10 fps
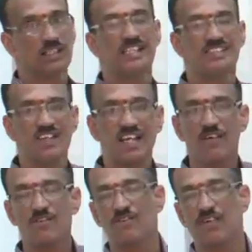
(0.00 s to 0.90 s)
That is, we
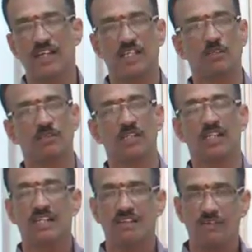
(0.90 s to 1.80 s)
have to find out
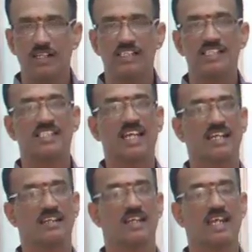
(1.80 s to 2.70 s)
what is the
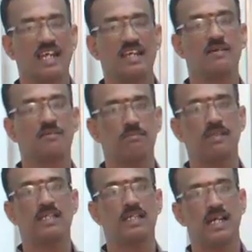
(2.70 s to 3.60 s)
side A,
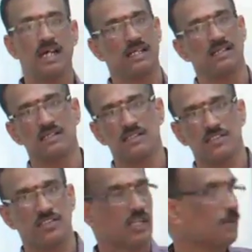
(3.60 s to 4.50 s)
B and
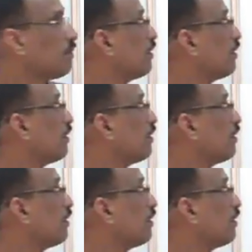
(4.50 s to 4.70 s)
C.